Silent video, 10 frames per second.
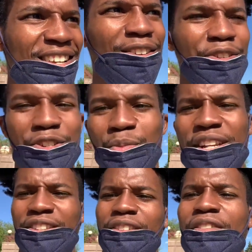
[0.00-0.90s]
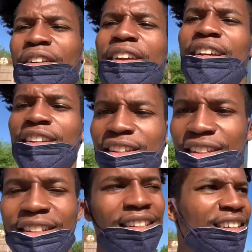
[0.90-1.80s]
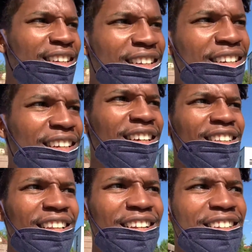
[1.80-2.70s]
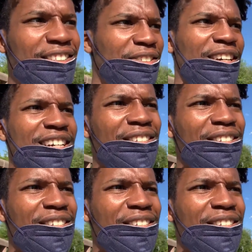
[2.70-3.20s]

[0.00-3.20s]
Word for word: or just wait to the very end and then I'll let you guys